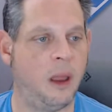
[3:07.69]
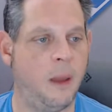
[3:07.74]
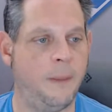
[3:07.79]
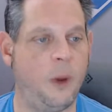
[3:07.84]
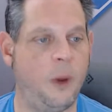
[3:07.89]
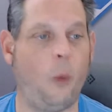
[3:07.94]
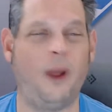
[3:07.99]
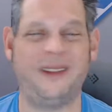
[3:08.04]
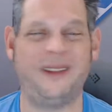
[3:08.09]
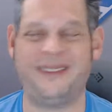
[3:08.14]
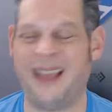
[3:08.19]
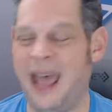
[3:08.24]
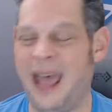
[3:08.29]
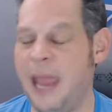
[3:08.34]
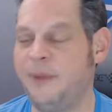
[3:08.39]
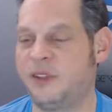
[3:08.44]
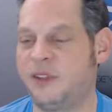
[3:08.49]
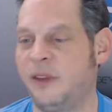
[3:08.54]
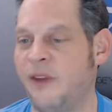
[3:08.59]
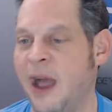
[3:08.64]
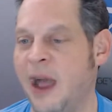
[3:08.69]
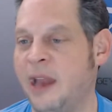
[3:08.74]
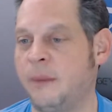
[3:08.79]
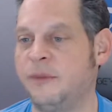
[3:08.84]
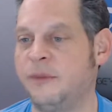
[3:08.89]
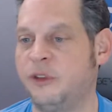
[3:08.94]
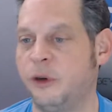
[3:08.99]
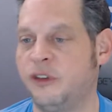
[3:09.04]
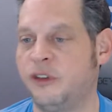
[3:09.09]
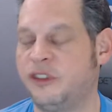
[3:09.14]
but what types of
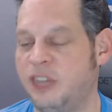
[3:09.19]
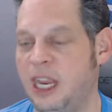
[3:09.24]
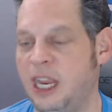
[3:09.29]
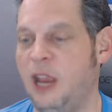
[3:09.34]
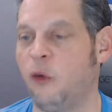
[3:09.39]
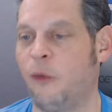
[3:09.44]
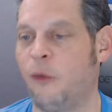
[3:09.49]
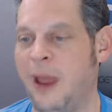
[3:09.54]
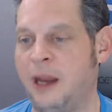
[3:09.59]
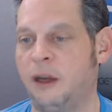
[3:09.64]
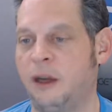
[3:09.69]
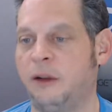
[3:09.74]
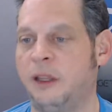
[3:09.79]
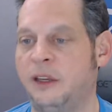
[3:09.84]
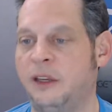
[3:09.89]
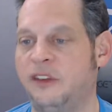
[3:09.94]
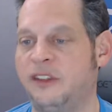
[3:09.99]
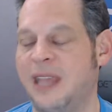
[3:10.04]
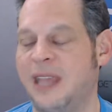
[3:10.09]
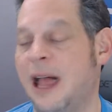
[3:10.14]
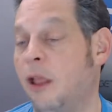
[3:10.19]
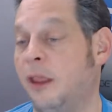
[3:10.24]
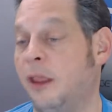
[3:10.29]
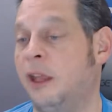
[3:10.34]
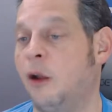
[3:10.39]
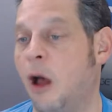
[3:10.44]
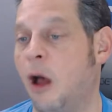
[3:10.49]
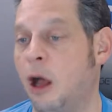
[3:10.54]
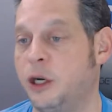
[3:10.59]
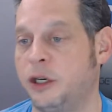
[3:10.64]
items you're seeing regularly sell in
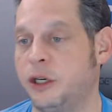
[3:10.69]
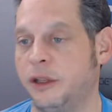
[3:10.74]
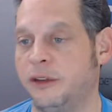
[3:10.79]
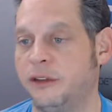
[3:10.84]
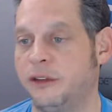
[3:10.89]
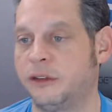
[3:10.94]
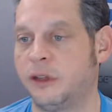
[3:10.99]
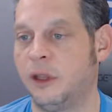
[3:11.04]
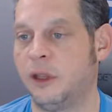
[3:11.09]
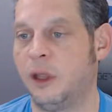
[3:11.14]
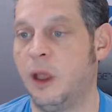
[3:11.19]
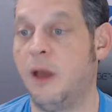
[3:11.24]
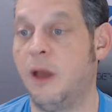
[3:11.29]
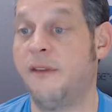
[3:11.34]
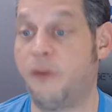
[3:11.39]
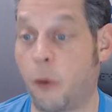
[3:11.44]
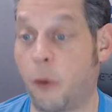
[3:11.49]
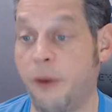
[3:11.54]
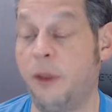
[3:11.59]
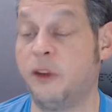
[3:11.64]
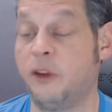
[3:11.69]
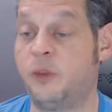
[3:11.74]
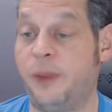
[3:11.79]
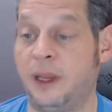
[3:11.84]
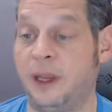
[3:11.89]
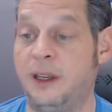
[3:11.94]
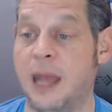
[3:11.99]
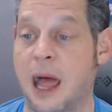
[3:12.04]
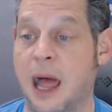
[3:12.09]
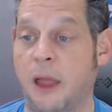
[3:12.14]
auctions for those
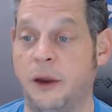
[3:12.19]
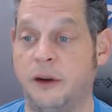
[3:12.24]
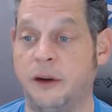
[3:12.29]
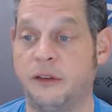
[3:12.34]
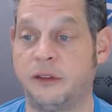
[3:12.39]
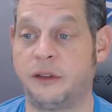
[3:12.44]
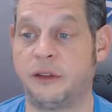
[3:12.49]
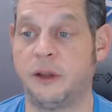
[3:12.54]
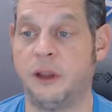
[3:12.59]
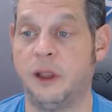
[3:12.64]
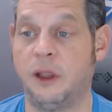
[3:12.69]
big dollars.